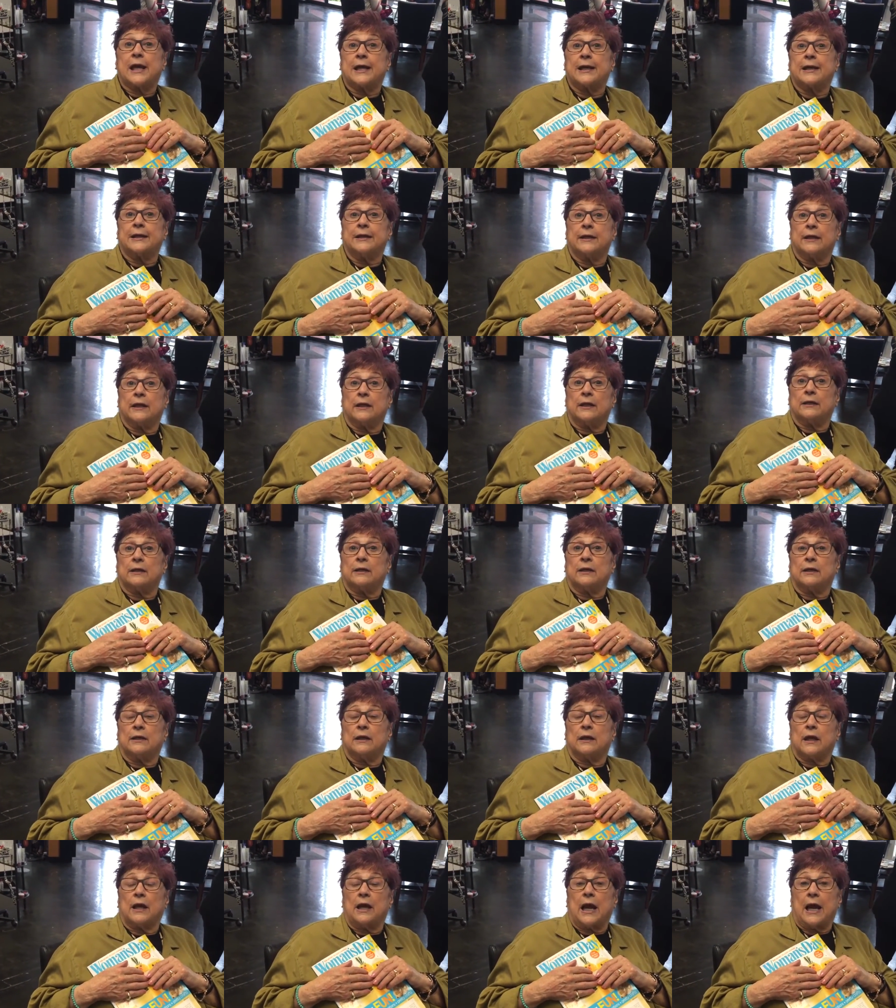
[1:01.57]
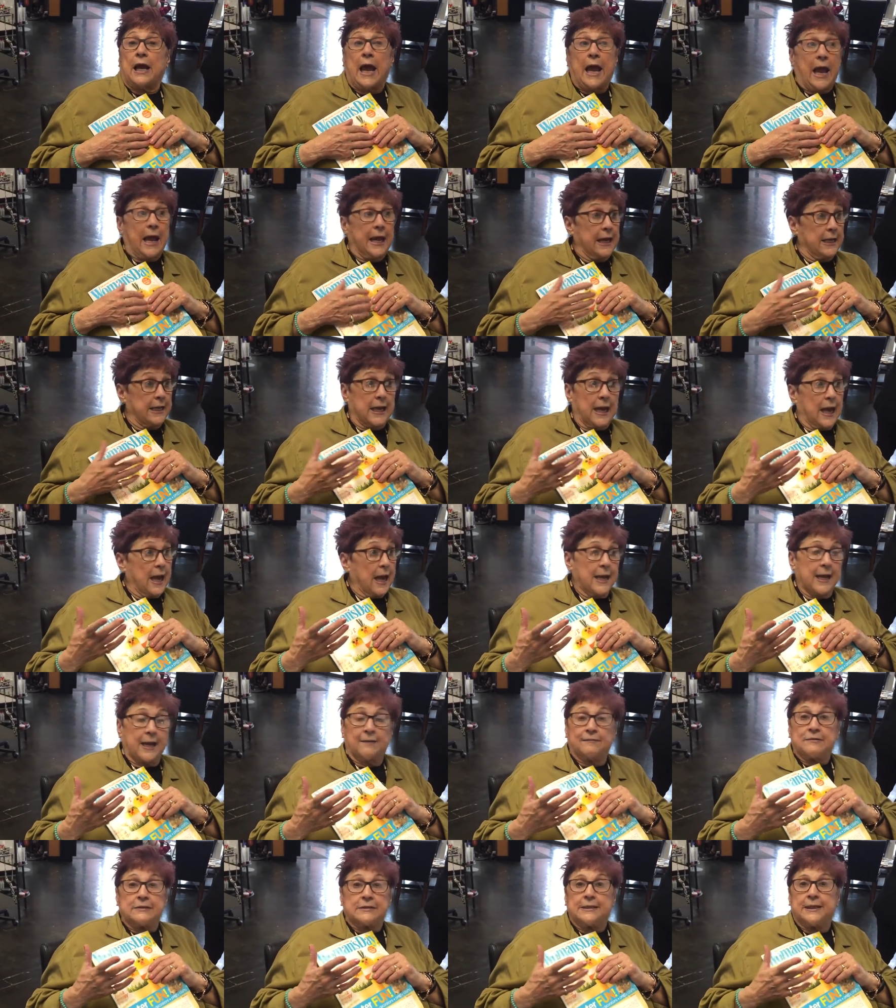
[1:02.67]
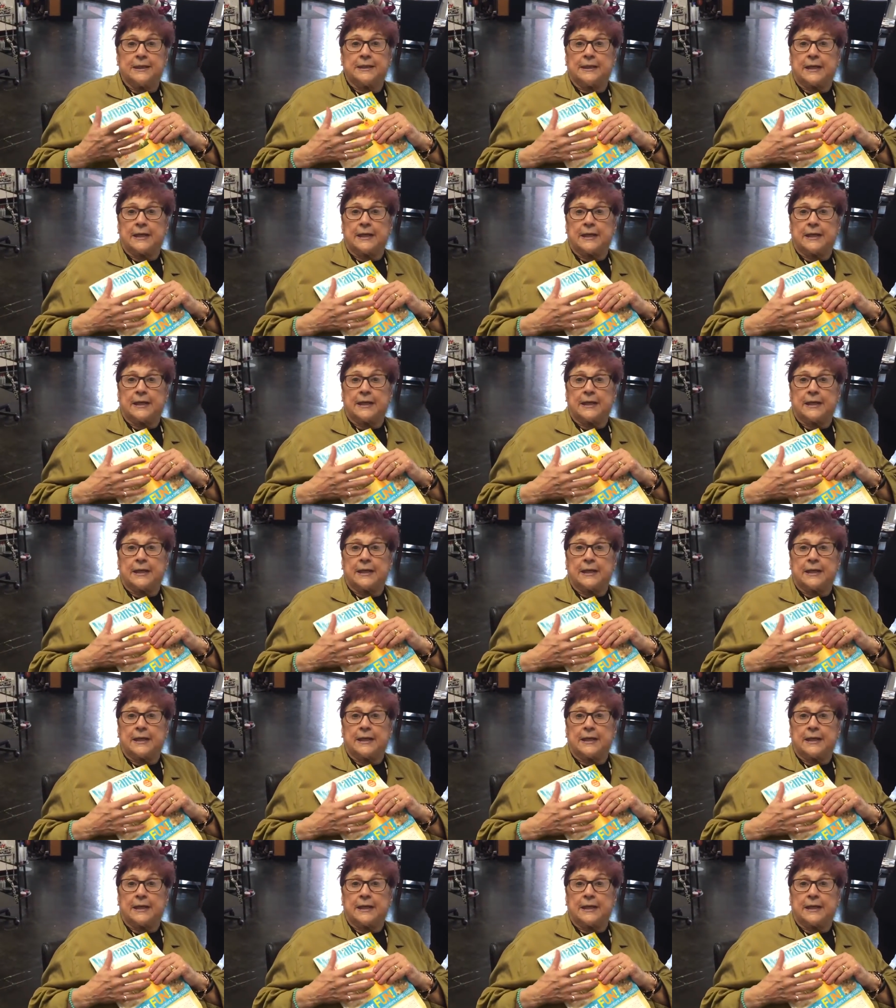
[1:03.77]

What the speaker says: Did you get it? I haven't seen